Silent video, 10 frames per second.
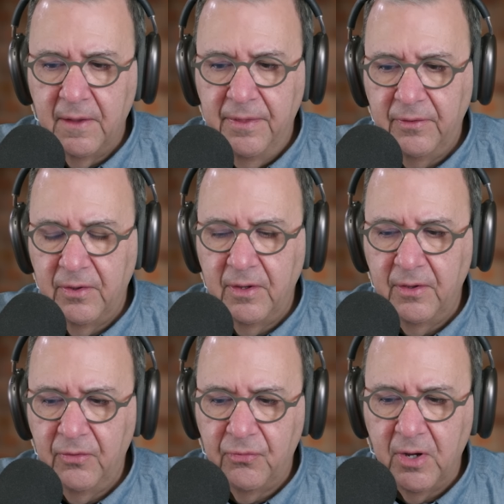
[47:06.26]
This
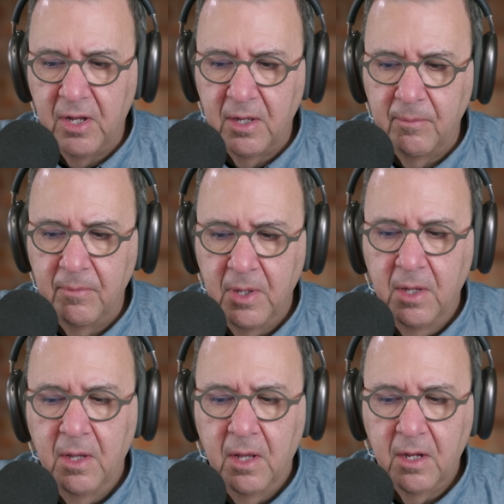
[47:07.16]
is from
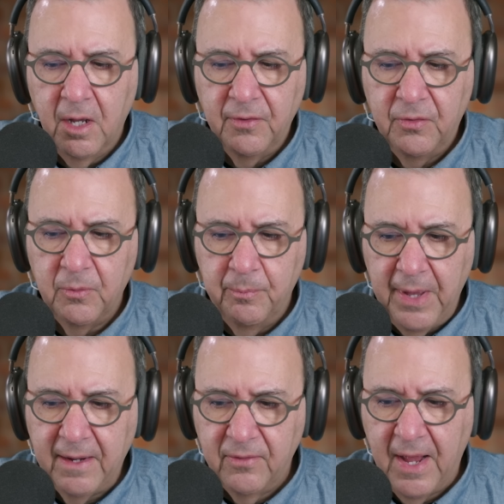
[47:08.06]
Gus
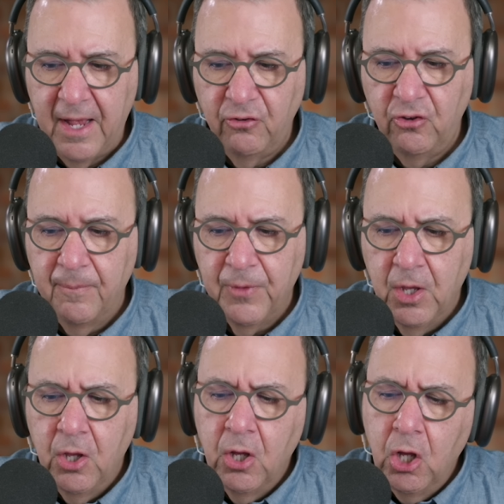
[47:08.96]
Bekdash
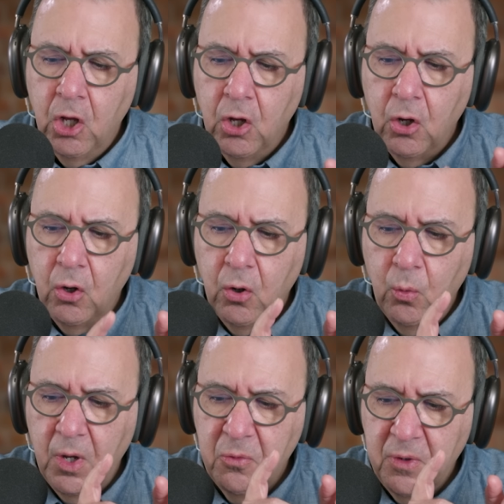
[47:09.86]

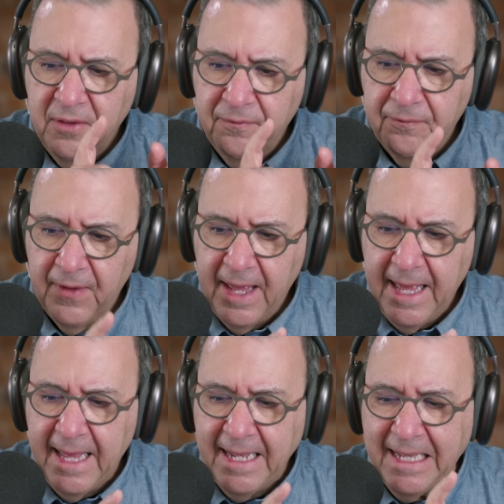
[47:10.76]
when we
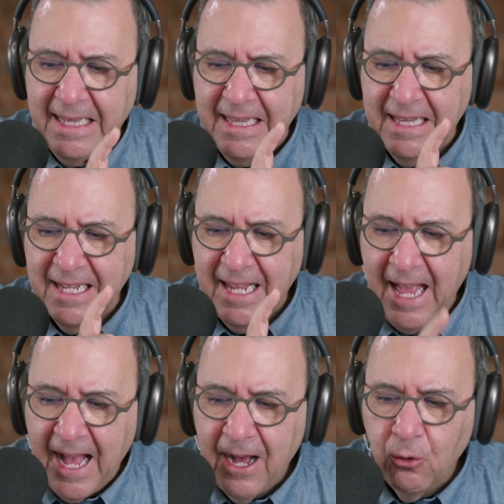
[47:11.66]
fed
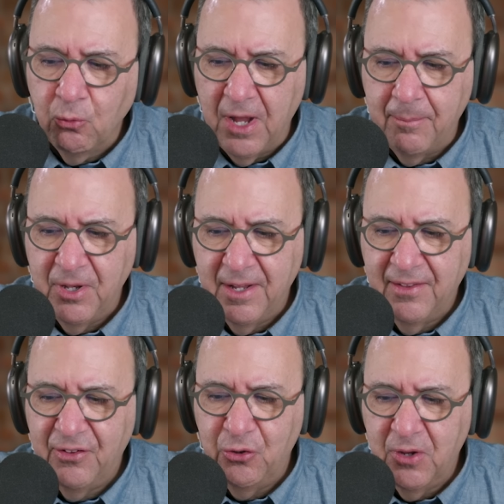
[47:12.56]
cow
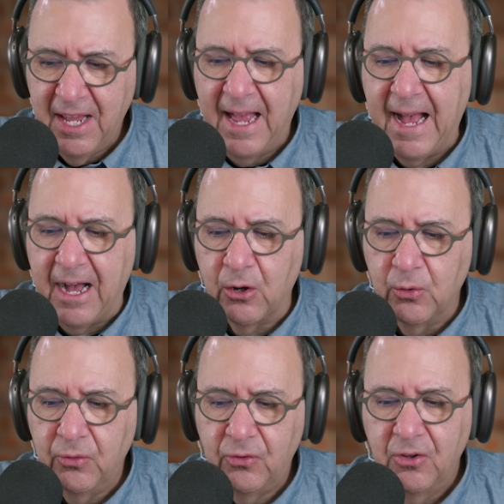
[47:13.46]
remnants to
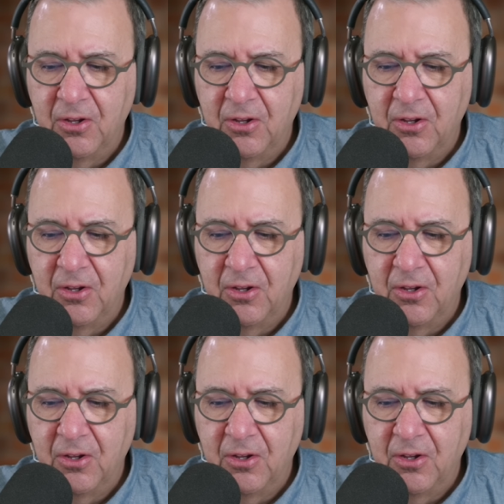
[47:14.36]
cows,